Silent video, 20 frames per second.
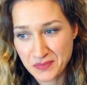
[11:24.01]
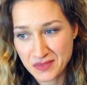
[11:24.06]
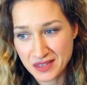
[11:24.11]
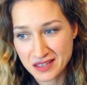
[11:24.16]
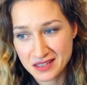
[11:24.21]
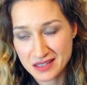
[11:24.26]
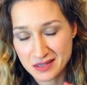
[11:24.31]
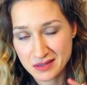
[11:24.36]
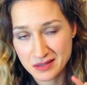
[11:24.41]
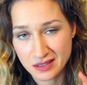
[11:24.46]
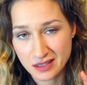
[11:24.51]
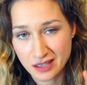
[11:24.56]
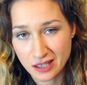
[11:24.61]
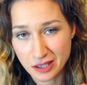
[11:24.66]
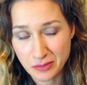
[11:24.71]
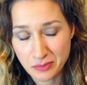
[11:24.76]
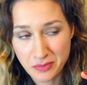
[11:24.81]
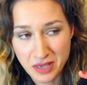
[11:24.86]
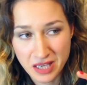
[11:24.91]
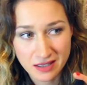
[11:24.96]
it's
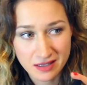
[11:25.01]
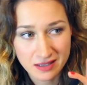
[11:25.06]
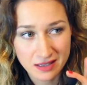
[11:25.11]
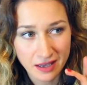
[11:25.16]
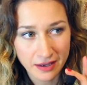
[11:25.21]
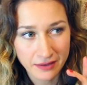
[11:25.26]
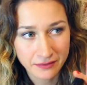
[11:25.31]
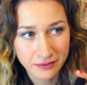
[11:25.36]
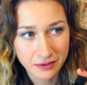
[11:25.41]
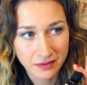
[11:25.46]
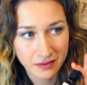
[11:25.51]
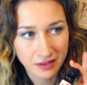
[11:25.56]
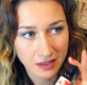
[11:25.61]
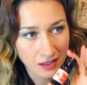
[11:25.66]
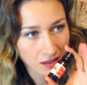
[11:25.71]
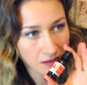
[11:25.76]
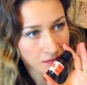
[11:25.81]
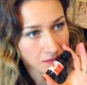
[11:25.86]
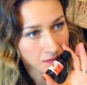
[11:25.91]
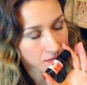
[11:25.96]
like makes
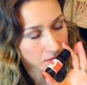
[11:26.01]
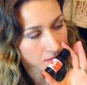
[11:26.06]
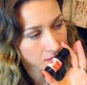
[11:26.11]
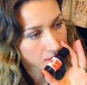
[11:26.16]
everything